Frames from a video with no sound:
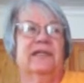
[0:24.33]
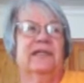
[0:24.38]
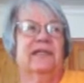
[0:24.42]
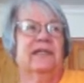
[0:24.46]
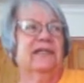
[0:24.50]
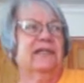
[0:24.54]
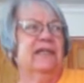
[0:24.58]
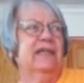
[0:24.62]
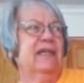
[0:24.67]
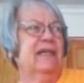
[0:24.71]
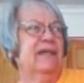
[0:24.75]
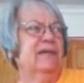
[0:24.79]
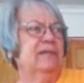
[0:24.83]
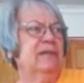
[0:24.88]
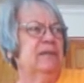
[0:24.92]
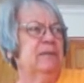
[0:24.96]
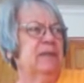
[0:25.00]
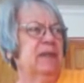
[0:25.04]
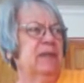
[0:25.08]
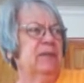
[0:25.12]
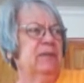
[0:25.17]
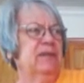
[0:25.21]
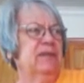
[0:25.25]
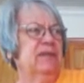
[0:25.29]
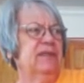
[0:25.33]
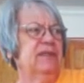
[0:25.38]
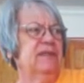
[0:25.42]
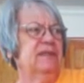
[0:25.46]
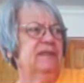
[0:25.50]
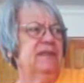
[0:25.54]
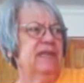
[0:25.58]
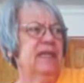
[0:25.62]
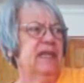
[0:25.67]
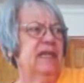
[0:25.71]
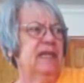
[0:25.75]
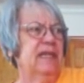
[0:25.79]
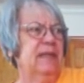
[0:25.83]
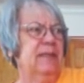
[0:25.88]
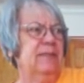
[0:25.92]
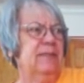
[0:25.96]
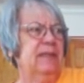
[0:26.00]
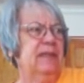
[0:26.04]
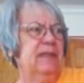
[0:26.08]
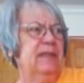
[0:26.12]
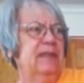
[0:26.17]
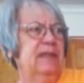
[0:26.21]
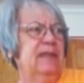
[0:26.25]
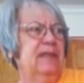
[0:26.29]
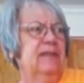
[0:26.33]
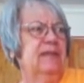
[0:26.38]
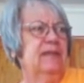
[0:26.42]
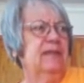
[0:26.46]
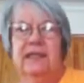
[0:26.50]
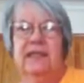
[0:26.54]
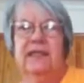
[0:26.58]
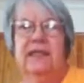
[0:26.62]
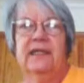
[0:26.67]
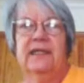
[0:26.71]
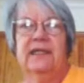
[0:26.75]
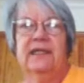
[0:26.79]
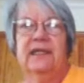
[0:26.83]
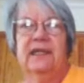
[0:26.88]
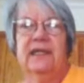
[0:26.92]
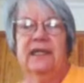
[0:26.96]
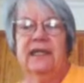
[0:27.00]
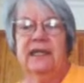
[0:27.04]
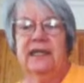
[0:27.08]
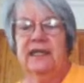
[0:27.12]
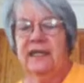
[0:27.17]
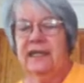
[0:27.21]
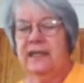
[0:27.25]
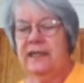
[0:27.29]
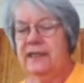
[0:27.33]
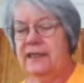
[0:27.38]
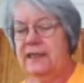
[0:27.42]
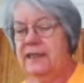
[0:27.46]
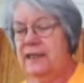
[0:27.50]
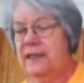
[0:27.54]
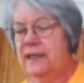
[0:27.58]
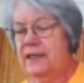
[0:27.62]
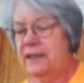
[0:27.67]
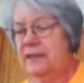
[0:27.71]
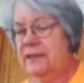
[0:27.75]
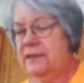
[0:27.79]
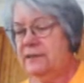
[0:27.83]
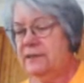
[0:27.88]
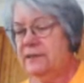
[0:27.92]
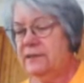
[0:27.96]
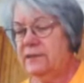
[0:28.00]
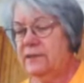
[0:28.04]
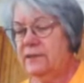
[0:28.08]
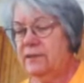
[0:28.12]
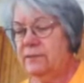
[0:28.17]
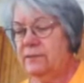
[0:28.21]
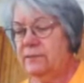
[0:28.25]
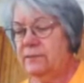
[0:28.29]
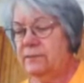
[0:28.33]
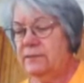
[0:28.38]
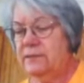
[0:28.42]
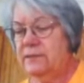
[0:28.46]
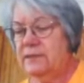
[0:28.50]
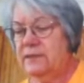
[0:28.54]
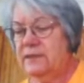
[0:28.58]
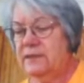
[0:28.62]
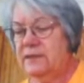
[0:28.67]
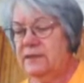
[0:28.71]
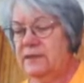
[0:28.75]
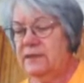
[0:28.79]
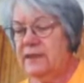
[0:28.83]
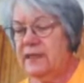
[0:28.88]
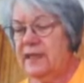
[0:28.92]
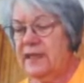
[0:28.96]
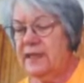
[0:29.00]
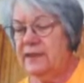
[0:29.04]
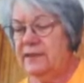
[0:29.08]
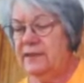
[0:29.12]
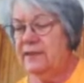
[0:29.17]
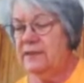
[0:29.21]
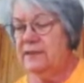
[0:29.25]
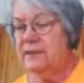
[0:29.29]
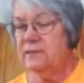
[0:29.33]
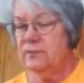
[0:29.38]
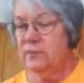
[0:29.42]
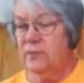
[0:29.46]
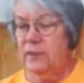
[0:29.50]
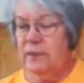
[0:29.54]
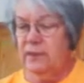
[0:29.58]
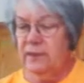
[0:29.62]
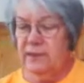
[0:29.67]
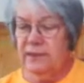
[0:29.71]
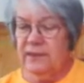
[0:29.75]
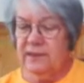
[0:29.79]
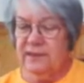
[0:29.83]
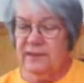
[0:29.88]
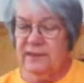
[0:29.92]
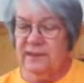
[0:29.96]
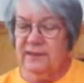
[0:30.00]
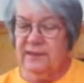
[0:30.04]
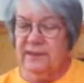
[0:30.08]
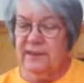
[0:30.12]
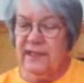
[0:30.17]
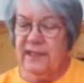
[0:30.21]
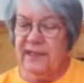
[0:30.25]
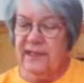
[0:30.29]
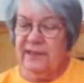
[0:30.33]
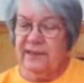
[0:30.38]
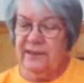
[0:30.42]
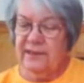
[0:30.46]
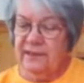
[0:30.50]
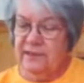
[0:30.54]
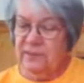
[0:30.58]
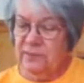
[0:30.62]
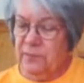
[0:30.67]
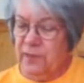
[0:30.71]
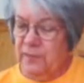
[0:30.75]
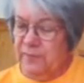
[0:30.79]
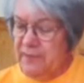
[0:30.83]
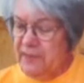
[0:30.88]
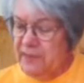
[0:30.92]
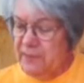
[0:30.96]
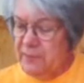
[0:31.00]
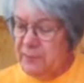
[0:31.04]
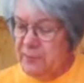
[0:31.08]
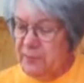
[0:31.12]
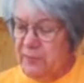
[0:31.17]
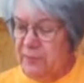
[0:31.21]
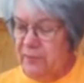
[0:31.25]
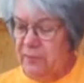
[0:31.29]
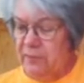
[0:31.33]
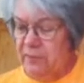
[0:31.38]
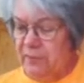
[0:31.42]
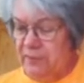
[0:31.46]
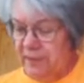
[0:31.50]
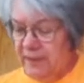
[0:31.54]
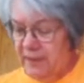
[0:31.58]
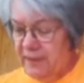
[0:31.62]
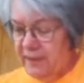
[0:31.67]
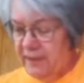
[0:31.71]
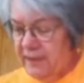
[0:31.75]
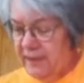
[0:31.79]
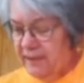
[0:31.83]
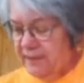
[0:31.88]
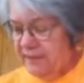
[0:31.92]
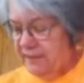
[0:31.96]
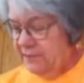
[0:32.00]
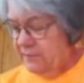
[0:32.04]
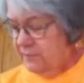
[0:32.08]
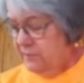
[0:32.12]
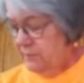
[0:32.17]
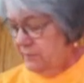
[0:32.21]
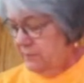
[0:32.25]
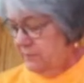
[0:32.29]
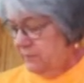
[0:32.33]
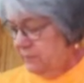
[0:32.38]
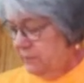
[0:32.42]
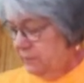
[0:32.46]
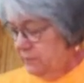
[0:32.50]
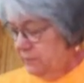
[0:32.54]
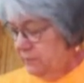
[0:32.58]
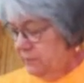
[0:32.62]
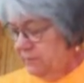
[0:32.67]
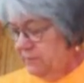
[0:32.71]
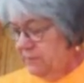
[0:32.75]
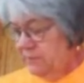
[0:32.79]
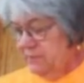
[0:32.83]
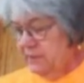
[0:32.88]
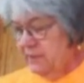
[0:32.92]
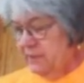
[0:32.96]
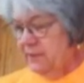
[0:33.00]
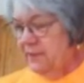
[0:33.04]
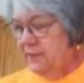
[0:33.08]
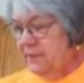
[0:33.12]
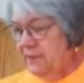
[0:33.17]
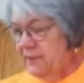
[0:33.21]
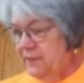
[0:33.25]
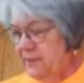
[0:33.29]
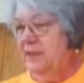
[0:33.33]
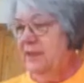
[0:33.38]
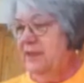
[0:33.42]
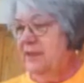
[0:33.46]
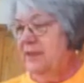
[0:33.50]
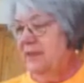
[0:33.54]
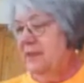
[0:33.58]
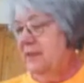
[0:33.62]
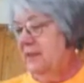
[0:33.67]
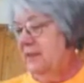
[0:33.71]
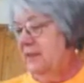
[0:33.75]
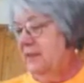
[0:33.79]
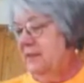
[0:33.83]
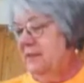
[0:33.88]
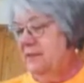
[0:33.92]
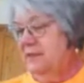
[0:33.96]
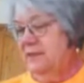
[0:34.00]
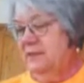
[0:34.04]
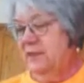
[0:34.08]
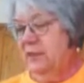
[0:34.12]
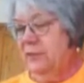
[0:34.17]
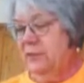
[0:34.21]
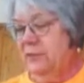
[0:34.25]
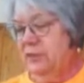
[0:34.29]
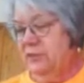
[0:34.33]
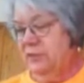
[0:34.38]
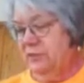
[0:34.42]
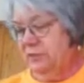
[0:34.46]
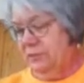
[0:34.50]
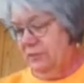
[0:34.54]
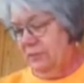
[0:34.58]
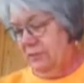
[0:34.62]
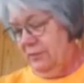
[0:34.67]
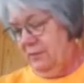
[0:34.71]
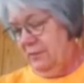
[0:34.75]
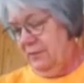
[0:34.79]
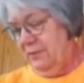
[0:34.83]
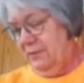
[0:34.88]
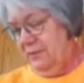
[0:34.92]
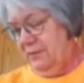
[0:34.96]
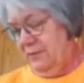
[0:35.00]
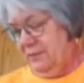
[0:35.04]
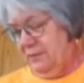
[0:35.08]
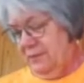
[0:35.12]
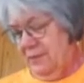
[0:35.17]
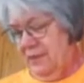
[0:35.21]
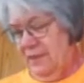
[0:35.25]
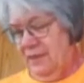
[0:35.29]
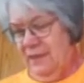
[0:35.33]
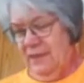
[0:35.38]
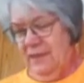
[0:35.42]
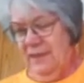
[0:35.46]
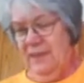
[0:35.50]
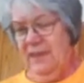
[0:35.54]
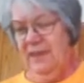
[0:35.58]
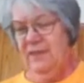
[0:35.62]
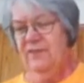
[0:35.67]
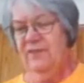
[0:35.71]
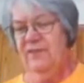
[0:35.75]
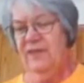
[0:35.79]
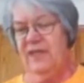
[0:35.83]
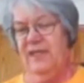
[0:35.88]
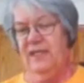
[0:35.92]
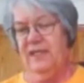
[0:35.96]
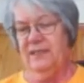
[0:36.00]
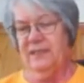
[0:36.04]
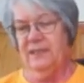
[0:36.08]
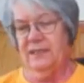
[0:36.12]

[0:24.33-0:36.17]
and I can't remember his name. And so since it had this swimming pool, the swimming pool was our social event.